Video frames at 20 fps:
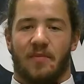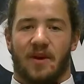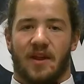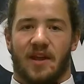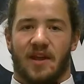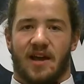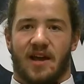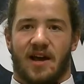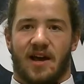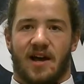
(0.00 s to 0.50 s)
out of
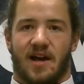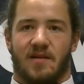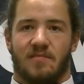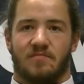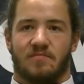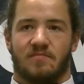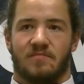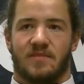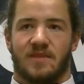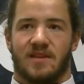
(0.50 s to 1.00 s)
our
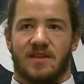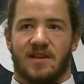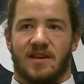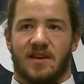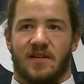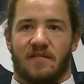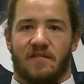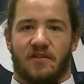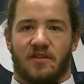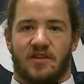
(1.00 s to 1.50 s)
winter
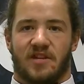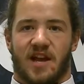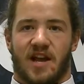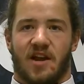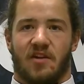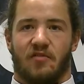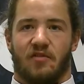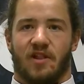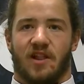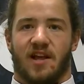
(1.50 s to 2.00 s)
D2D
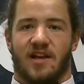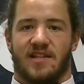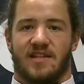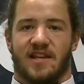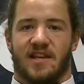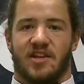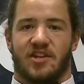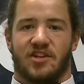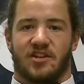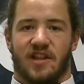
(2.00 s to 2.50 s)
program
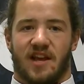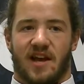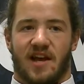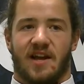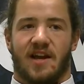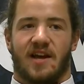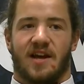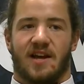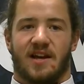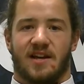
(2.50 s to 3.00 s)

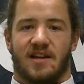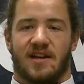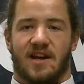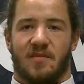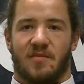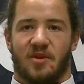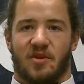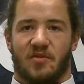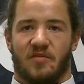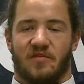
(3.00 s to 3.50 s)
transitioned very
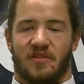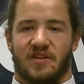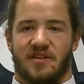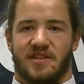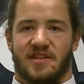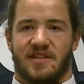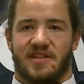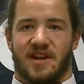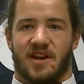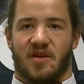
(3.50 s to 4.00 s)
smoothly into
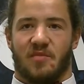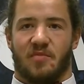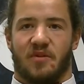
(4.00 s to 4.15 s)
our summer